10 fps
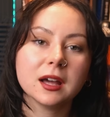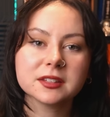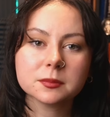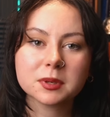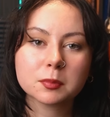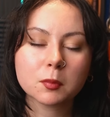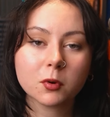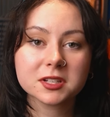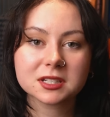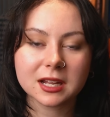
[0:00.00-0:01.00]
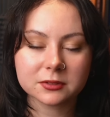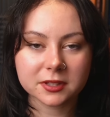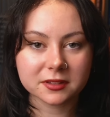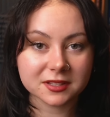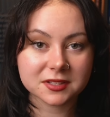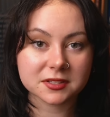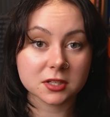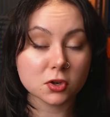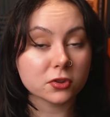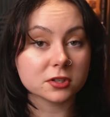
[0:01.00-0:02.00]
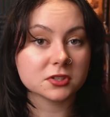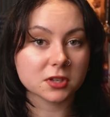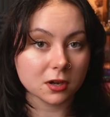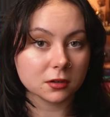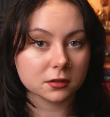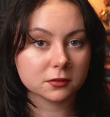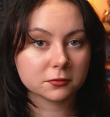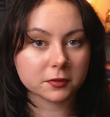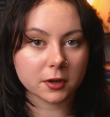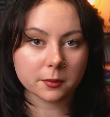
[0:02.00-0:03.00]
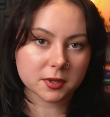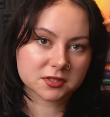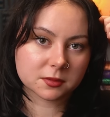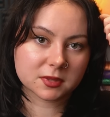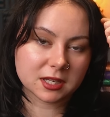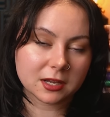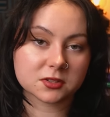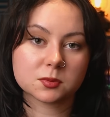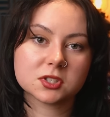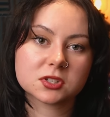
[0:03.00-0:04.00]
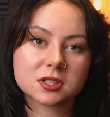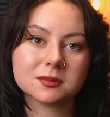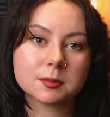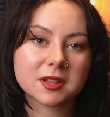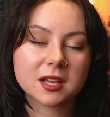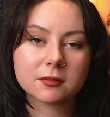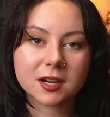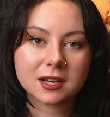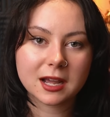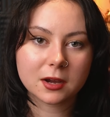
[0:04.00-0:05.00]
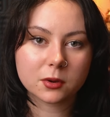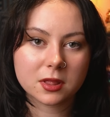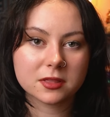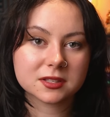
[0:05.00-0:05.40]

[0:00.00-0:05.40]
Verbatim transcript: And then people pointed out that this is another song from somebody else, which is going to be playing right now.